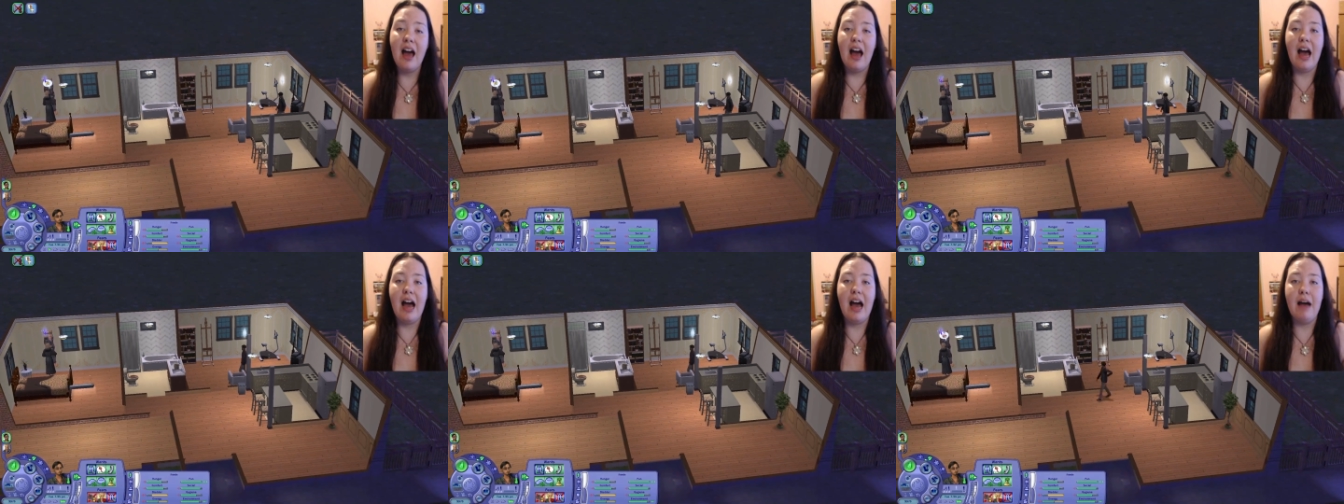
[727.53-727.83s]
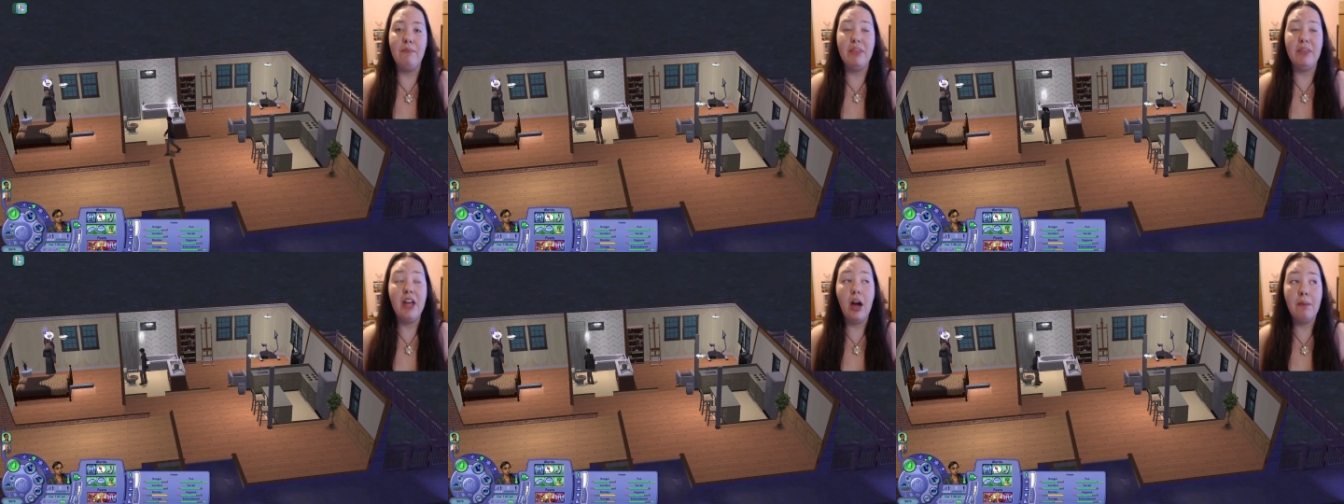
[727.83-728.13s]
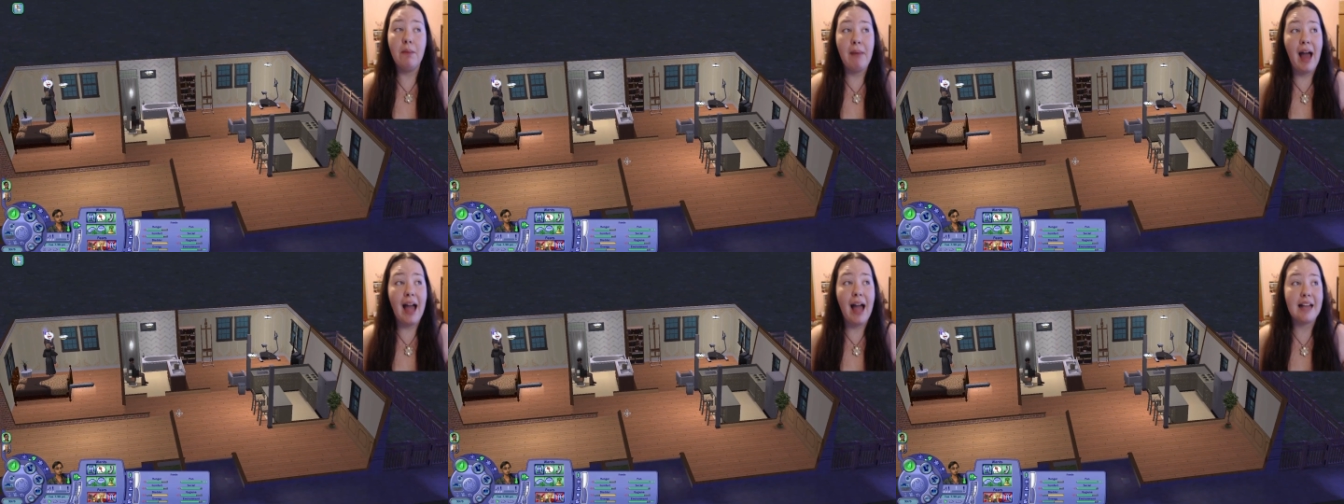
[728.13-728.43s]
There
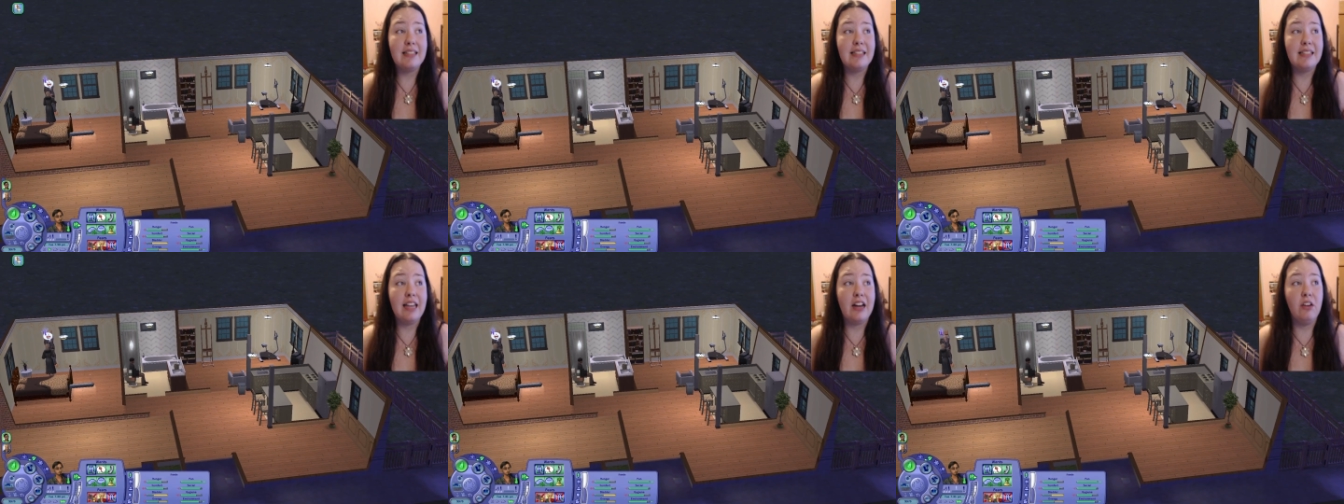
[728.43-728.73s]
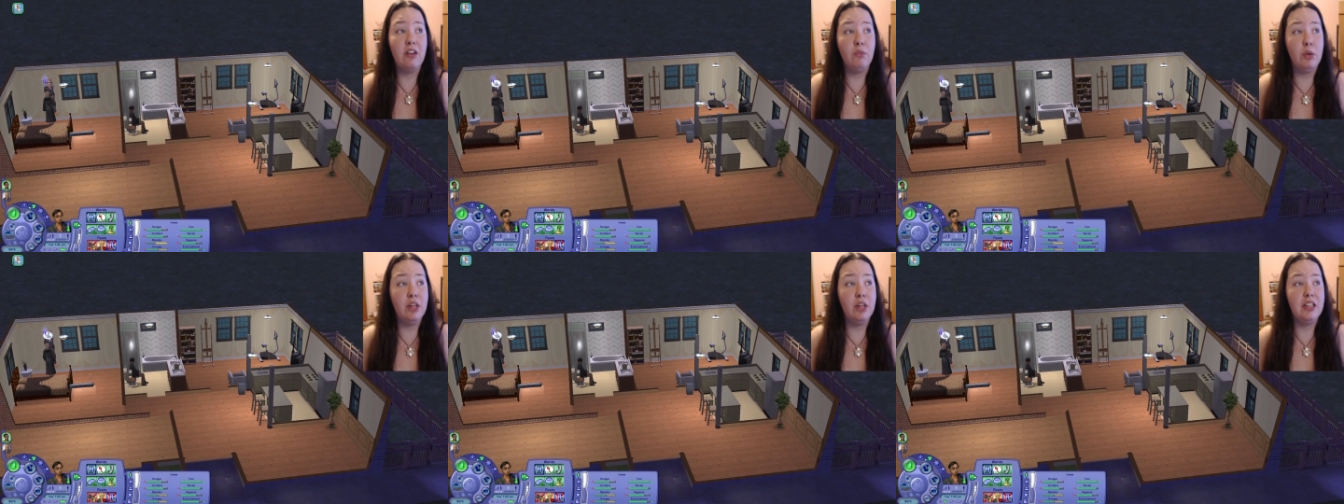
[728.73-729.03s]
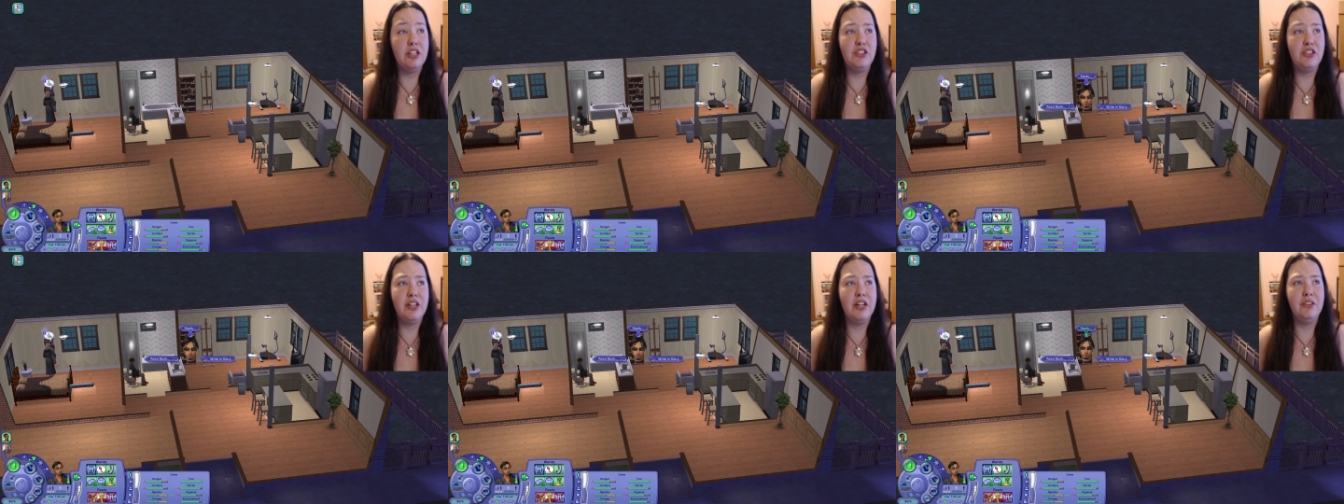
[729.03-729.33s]
are packs that were
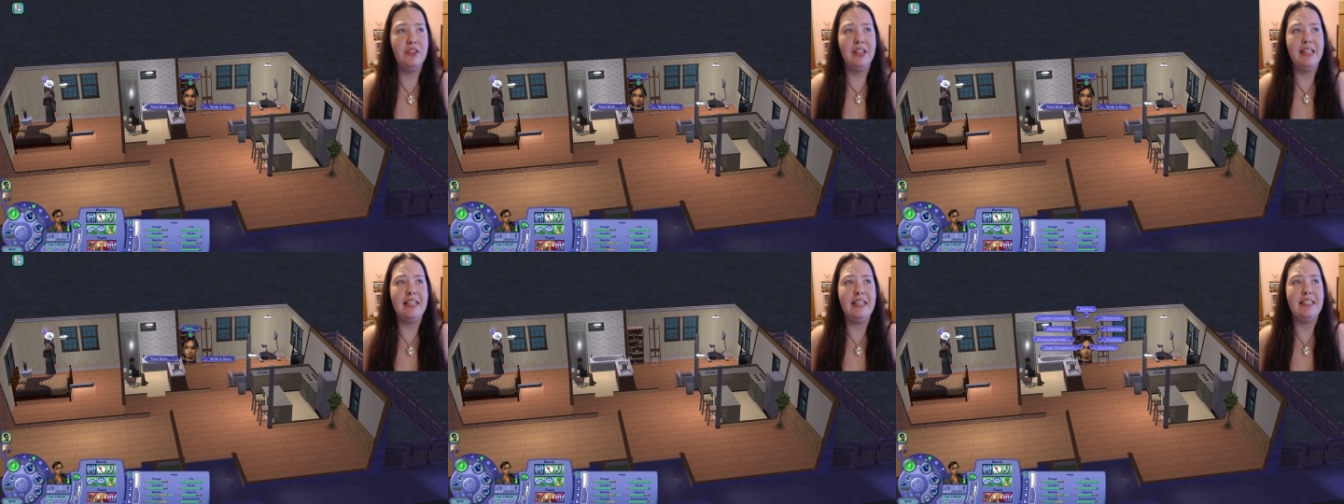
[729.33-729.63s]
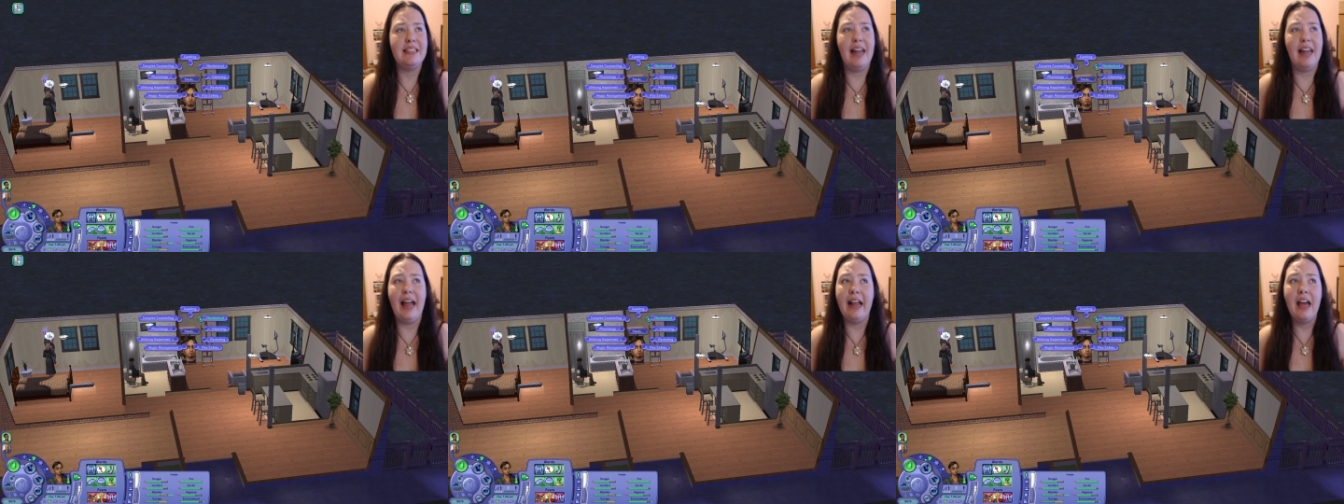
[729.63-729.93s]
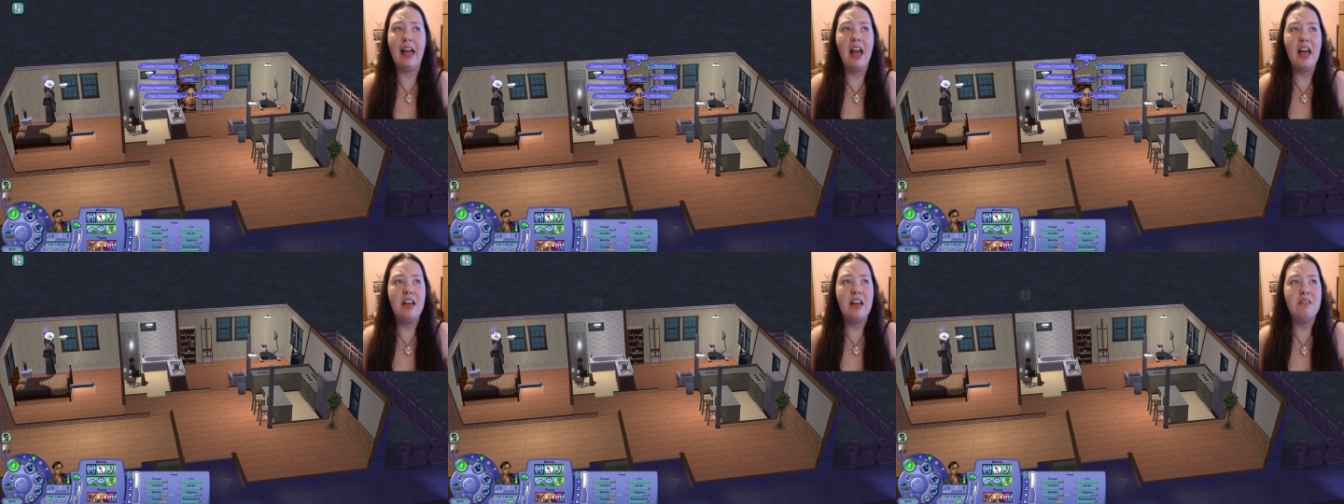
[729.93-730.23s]
literally released like